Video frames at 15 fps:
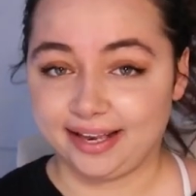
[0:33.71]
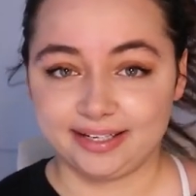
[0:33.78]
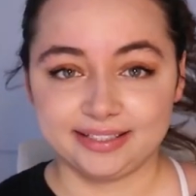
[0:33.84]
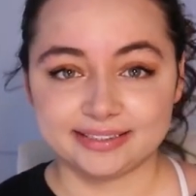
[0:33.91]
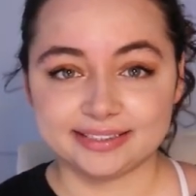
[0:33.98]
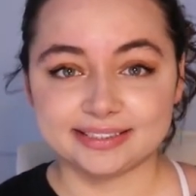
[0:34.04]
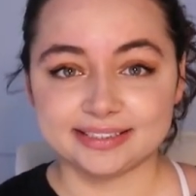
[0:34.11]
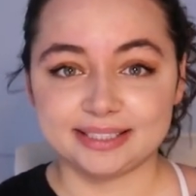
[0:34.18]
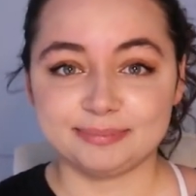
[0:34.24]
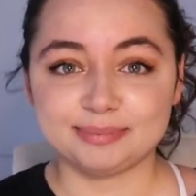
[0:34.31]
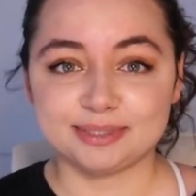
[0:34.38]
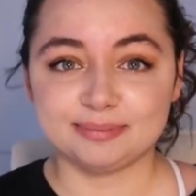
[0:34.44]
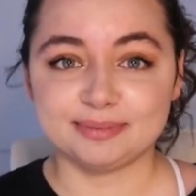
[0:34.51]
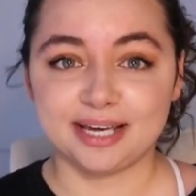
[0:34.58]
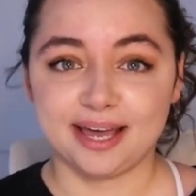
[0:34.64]
I need to sleep
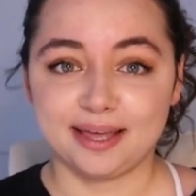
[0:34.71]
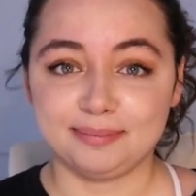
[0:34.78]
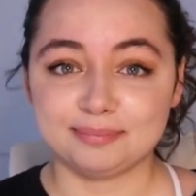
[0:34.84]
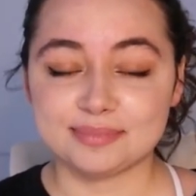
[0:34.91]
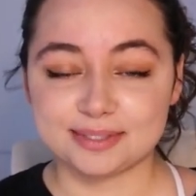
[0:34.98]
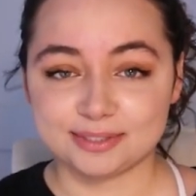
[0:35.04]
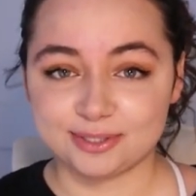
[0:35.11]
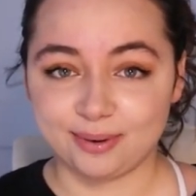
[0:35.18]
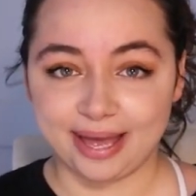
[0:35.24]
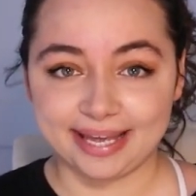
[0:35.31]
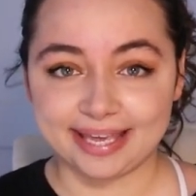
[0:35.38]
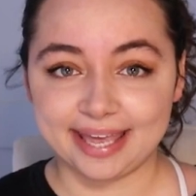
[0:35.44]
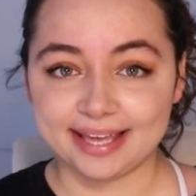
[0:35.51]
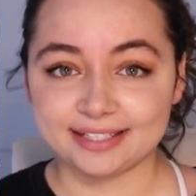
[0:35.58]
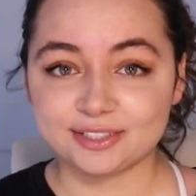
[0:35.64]
sometimes, so
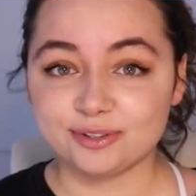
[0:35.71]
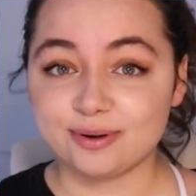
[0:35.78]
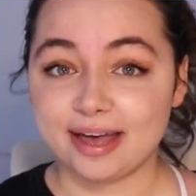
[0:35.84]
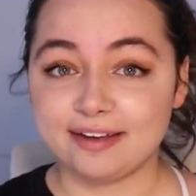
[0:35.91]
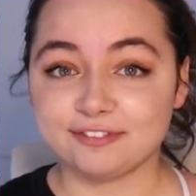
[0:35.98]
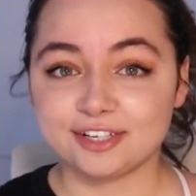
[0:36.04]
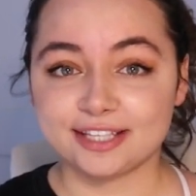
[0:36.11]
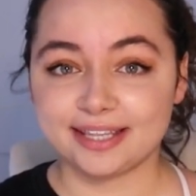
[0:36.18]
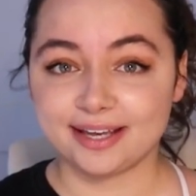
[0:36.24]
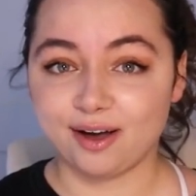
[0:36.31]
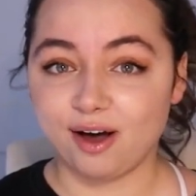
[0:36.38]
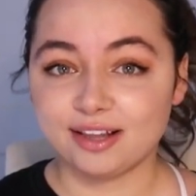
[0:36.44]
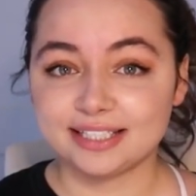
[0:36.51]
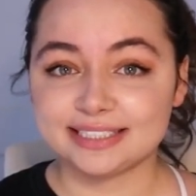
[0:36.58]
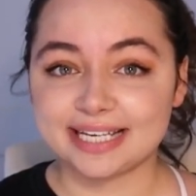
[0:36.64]
I can't do everything
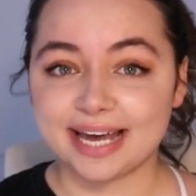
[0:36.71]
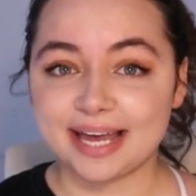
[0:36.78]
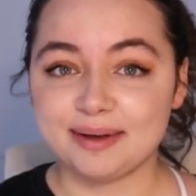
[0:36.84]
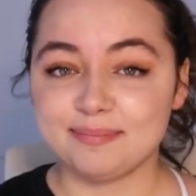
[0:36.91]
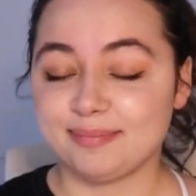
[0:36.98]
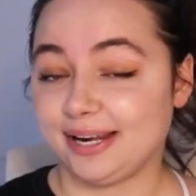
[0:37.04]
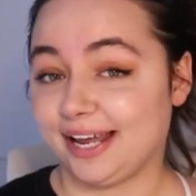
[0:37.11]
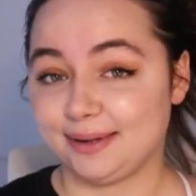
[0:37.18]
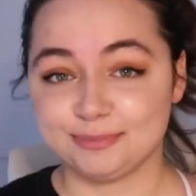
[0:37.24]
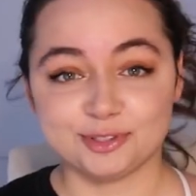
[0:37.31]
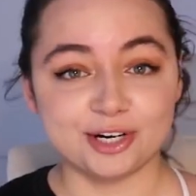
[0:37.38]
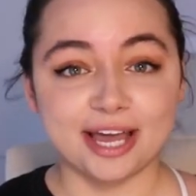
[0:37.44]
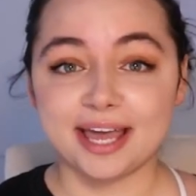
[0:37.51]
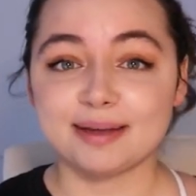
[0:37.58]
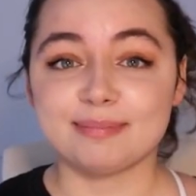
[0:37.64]
all the time, but I'm
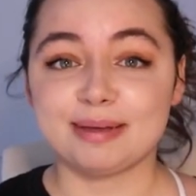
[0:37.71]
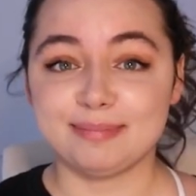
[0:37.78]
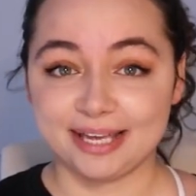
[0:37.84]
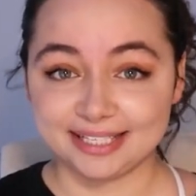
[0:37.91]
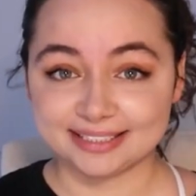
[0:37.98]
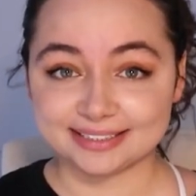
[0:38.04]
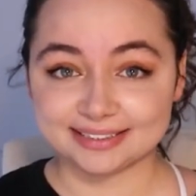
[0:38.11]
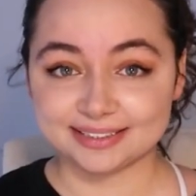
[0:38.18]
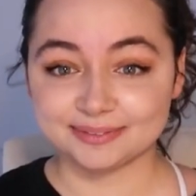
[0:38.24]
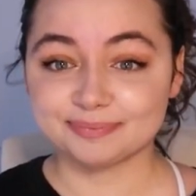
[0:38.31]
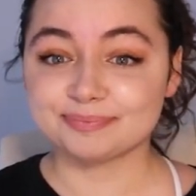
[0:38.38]
trying my best.